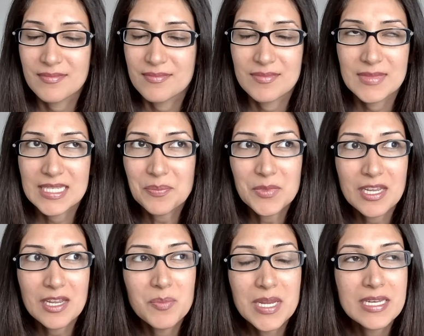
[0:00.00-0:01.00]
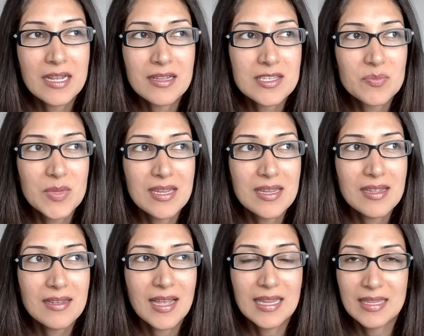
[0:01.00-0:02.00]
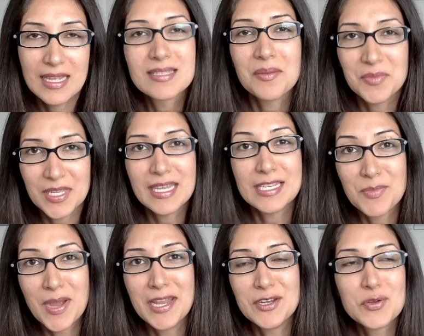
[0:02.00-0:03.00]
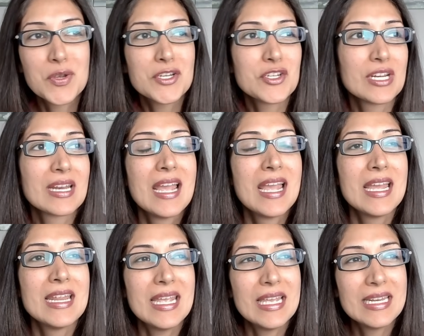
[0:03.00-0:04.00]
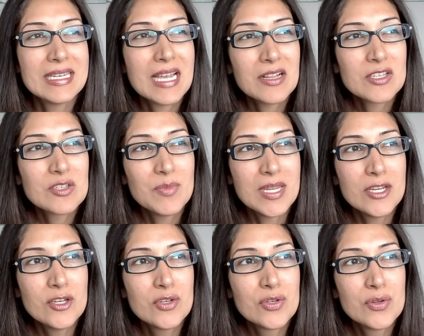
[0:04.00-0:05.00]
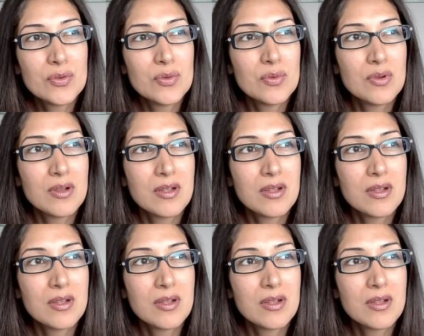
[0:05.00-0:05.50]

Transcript: something in me tells me, and that something is my intuition, it tells me to